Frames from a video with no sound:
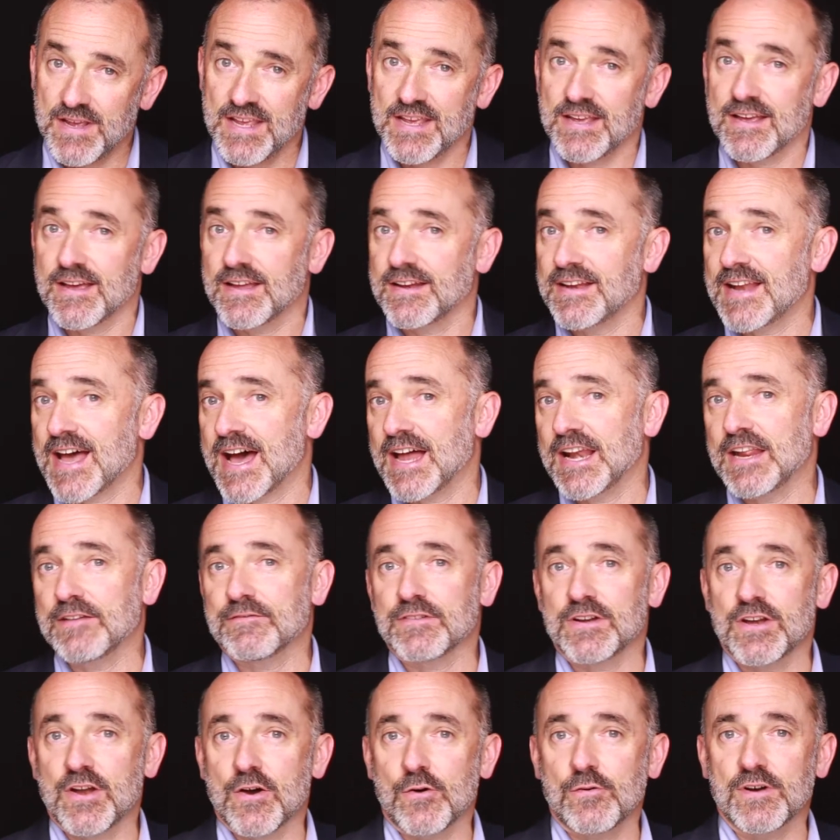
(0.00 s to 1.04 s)
be and not
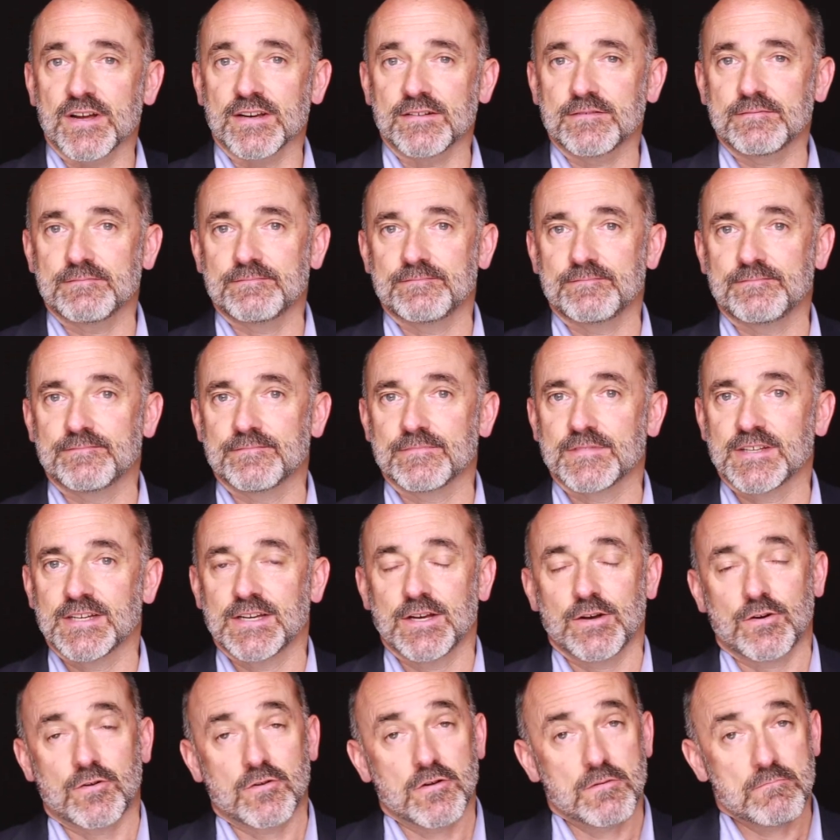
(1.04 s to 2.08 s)
even know it.
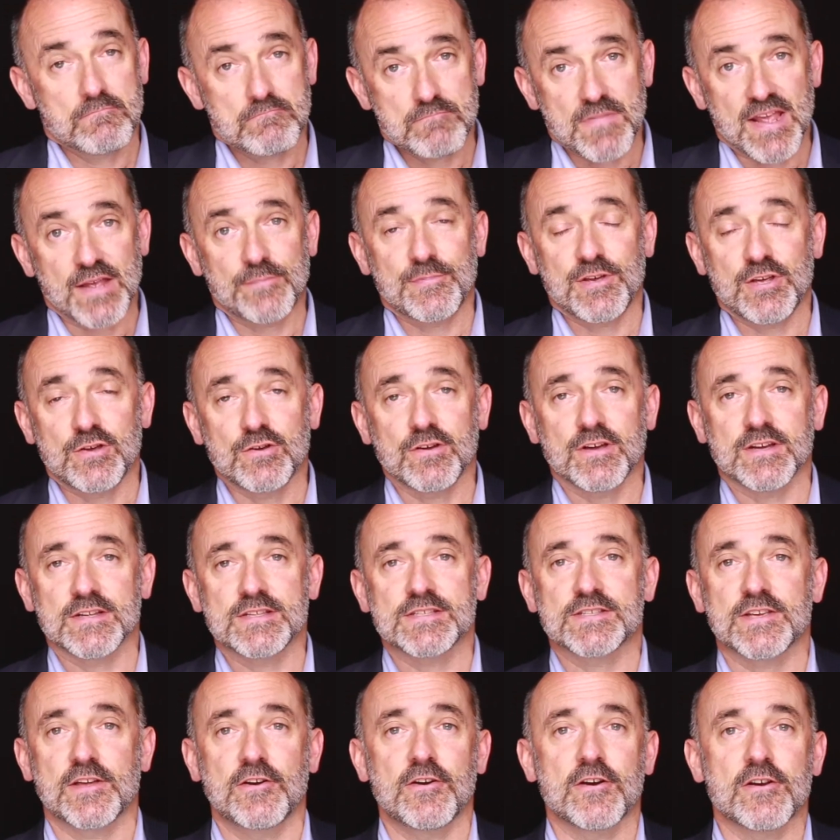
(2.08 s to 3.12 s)
Or maybe you
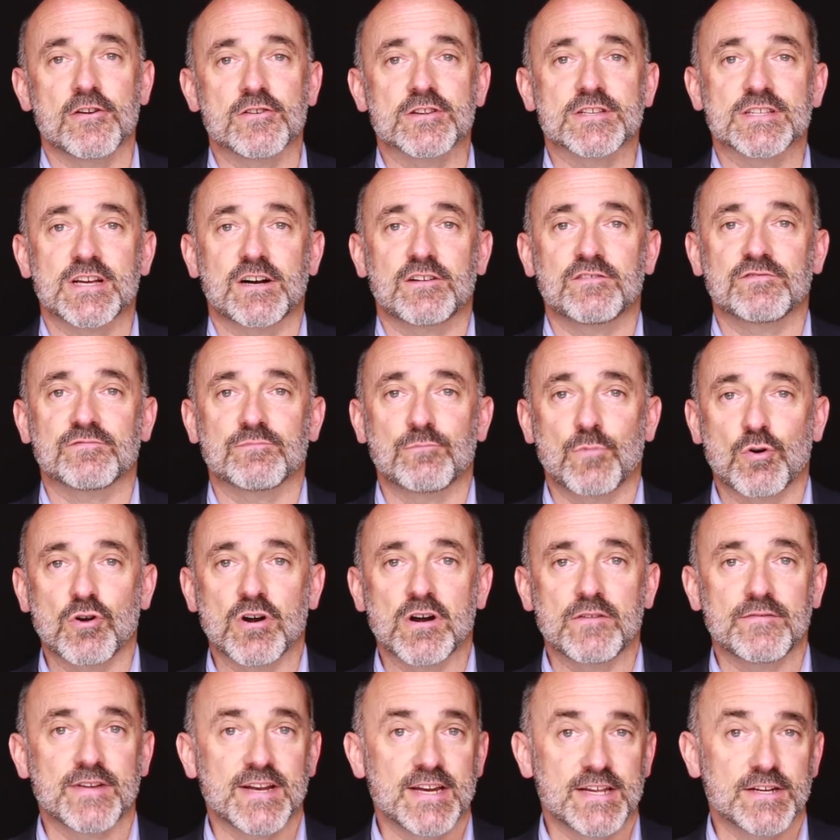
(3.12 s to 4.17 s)
consider yourself more
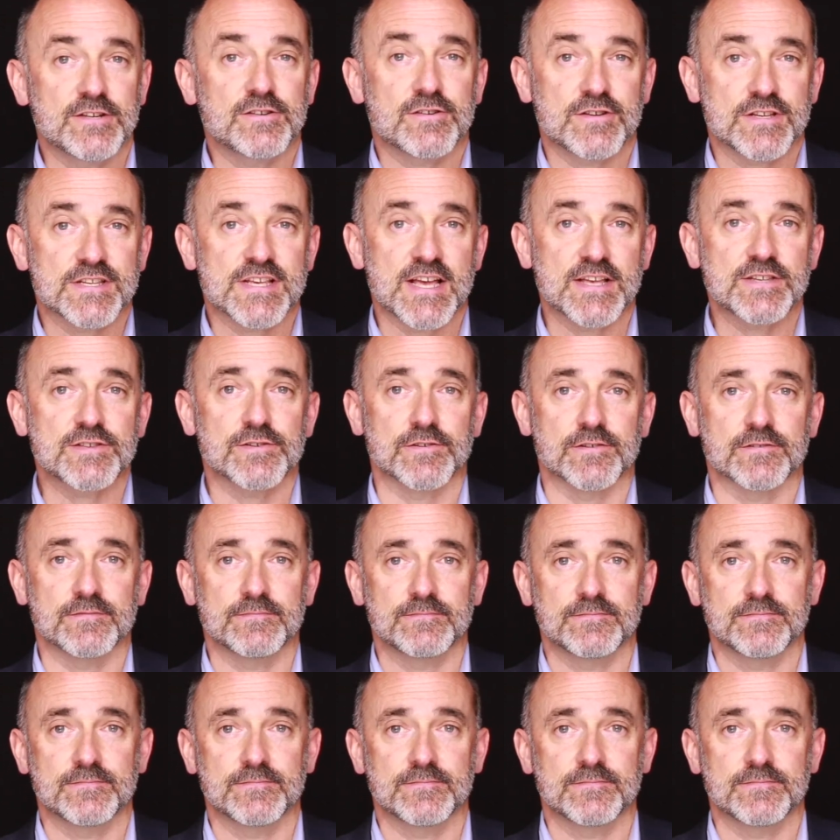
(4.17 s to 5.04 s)
of an intercessor.